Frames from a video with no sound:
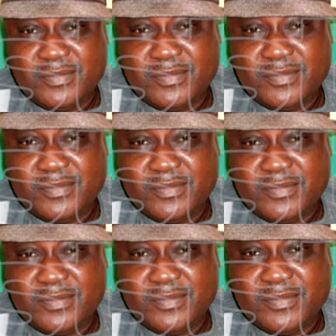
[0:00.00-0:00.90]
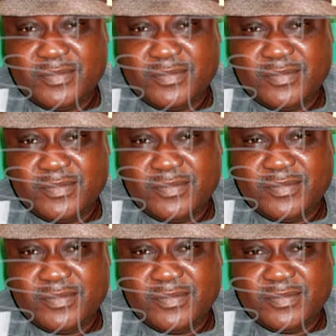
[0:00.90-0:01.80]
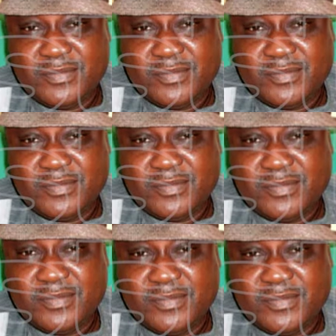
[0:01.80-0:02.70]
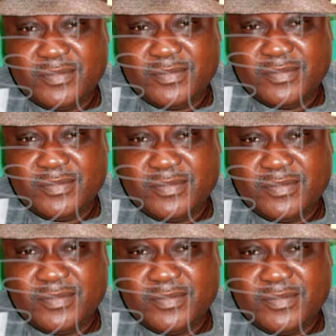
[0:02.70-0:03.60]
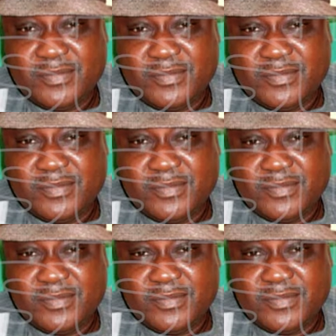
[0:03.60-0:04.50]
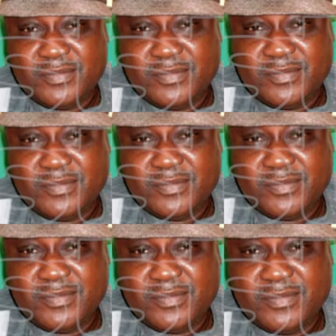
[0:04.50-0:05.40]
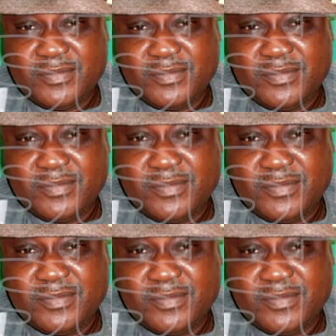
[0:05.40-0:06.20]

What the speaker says: No words are spoken by the person on screen.